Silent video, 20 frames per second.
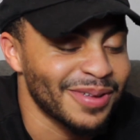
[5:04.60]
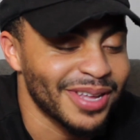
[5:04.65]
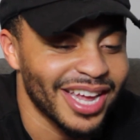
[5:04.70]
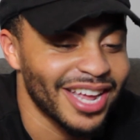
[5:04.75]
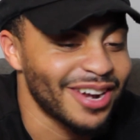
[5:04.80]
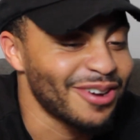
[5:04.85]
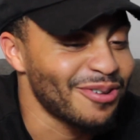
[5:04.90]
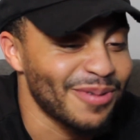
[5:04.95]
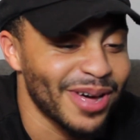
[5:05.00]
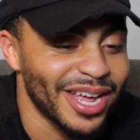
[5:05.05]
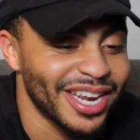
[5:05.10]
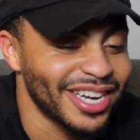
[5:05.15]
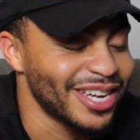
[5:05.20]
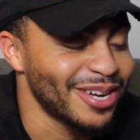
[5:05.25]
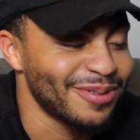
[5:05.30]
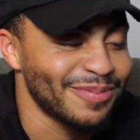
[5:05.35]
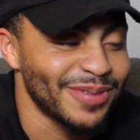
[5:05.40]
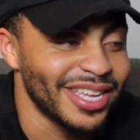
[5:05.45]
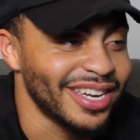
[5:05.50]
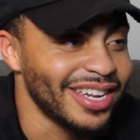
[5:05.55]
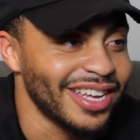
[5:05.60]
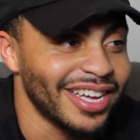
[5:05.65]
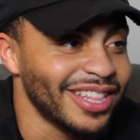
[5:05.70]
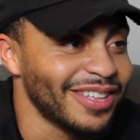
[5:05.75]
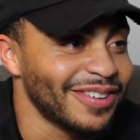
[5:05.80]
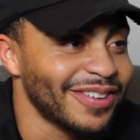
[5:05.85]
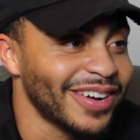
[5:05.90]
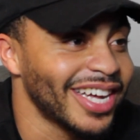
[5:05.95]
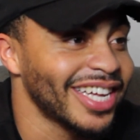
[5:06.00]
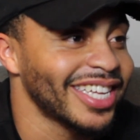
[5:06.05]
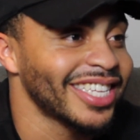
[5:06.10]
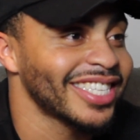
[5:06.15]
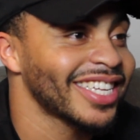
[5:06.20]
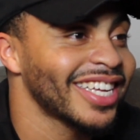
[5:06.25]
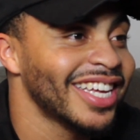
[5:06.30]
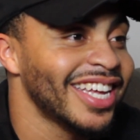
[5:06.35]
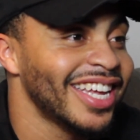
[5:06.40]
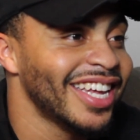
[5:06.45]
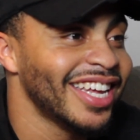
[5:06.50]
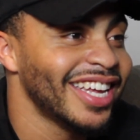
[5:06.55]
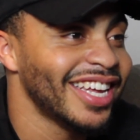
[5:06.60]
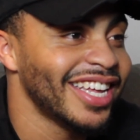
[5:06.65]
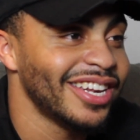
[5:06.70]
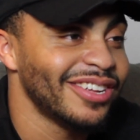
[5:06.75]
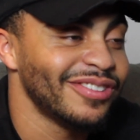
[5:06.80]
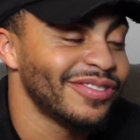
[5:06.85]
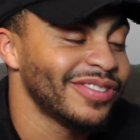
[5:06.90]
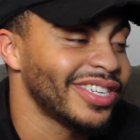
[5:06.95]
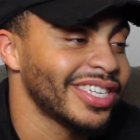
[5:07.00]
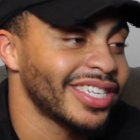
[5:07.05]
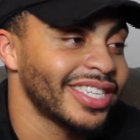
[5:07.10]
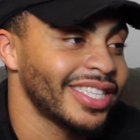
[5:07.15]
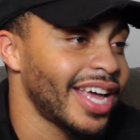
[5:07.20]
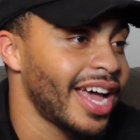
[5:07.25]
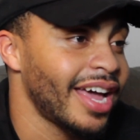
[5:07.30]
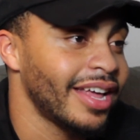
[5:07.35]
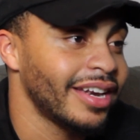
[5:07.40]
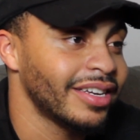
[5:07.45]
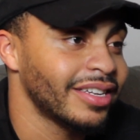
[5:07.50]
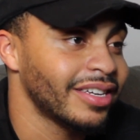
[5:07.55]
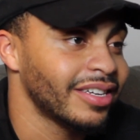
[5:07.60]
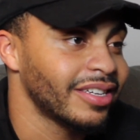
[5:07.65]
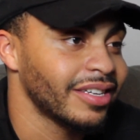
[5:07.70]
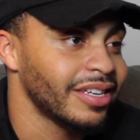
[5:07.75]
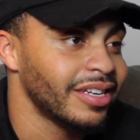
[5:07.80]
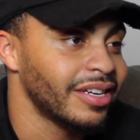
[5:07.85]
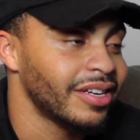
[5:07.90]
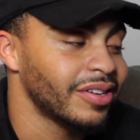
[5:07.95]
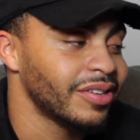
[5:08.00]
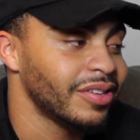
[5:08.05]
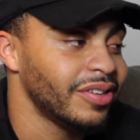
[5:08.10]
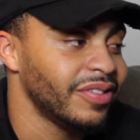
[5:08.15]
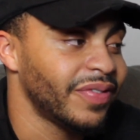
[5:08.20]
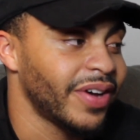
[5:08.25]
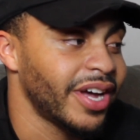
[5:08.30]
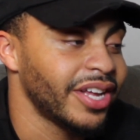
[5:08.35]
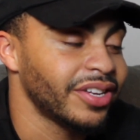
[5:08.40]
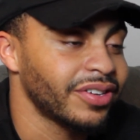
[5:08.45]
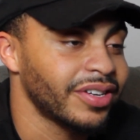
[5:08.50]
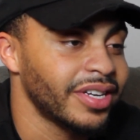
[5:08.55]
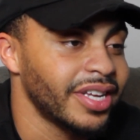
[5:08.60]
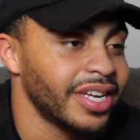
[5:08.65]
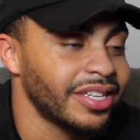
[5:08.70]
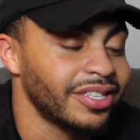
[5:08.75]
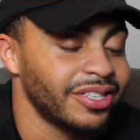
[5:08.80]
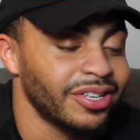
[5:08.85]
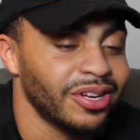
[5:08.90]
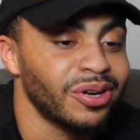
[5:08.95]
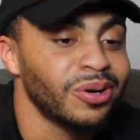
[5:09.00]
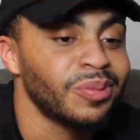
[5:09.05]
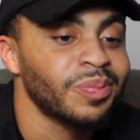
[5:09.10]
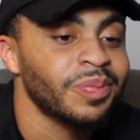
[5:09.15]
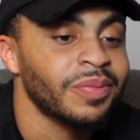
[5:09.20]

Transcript: Can't nobody tell me any otherwise. It was just that until you find your niche. So,